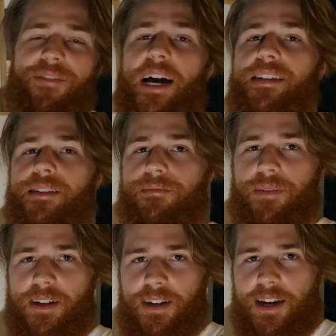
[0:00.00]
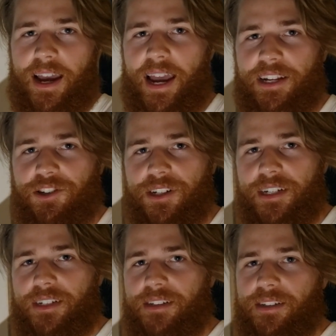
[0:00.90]
Find some
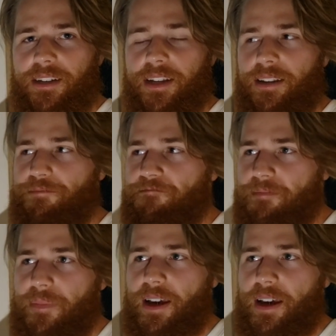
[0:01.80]
NJs and